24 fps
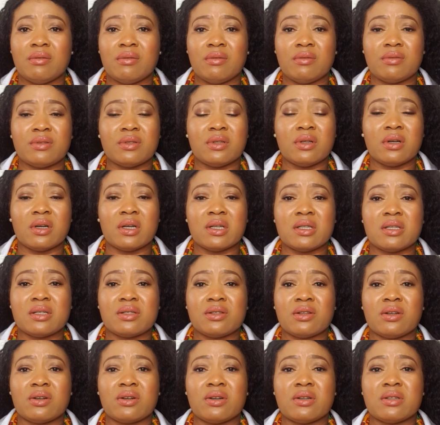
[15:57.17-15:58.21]
As long as it's
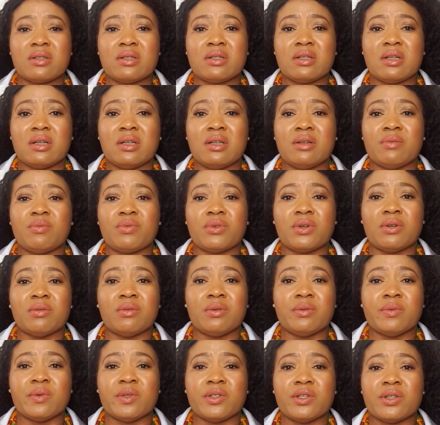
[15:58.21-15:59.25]
not causing any
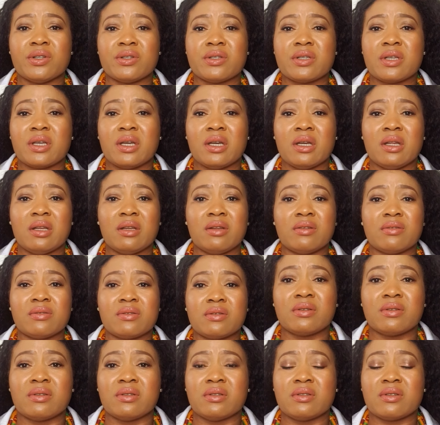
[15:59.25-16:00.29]
problem on your skin
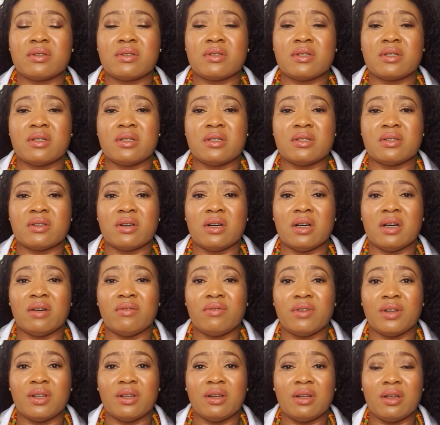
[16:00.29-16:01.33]
is not
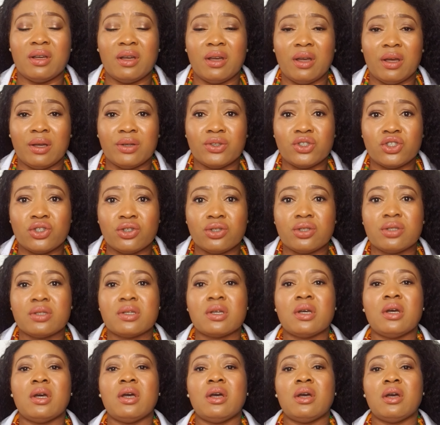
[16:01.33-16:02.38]
having any issues,
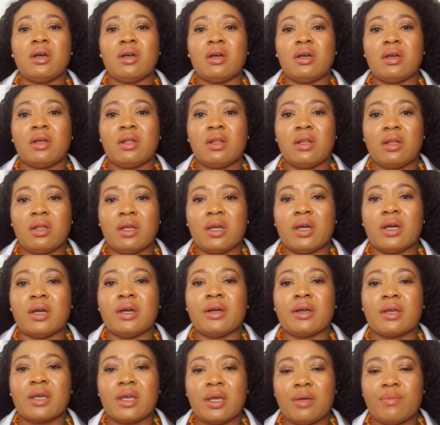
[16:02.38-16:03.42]
yeah,
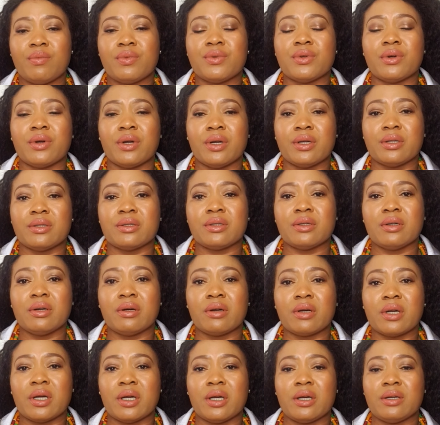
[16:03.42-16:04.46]
keep to it.
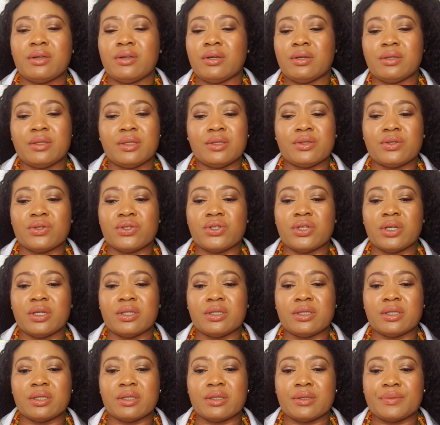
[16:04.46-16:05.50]
Okay, you don't need to
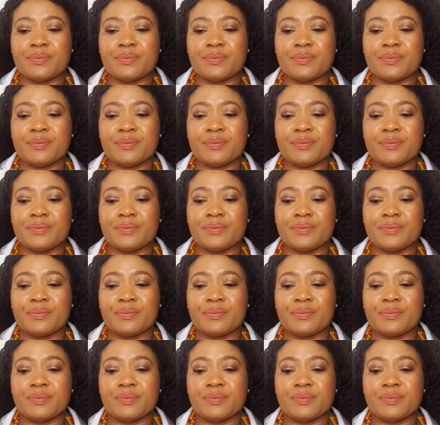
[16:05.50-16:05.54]
change it.